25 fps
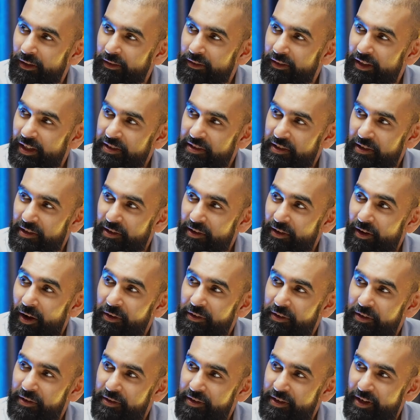There's a
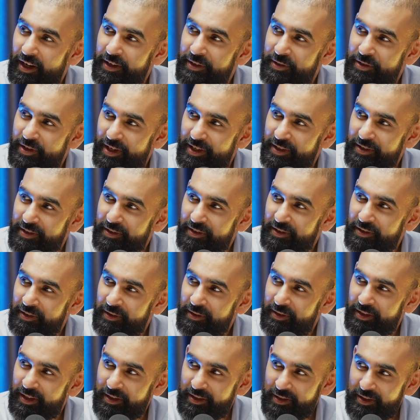lot to digest.
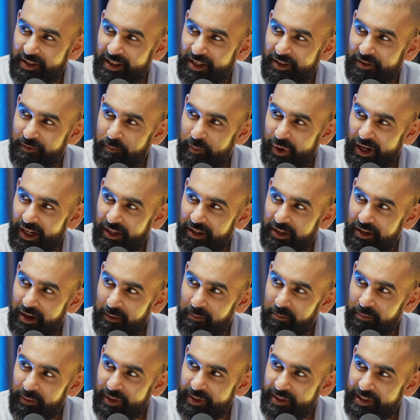There's such big
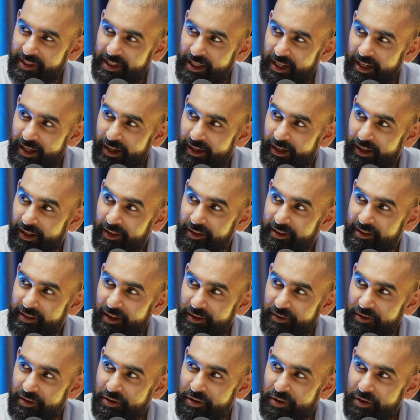numbers there in
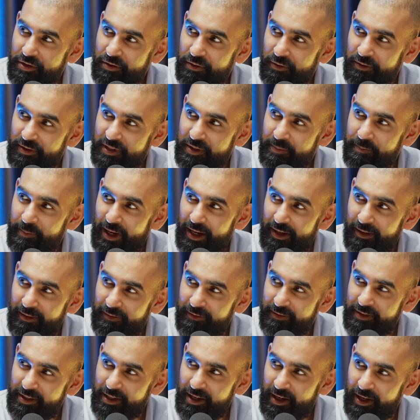such a short span
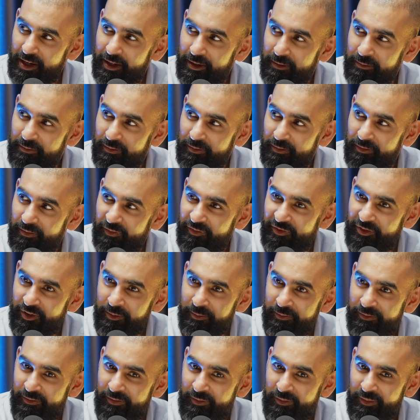of time,
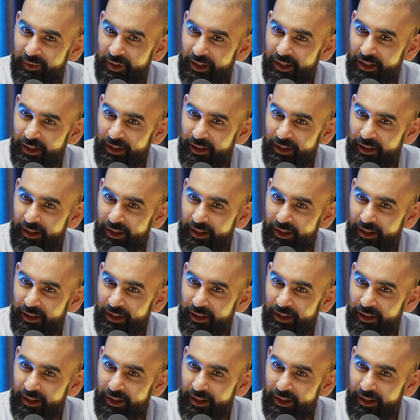from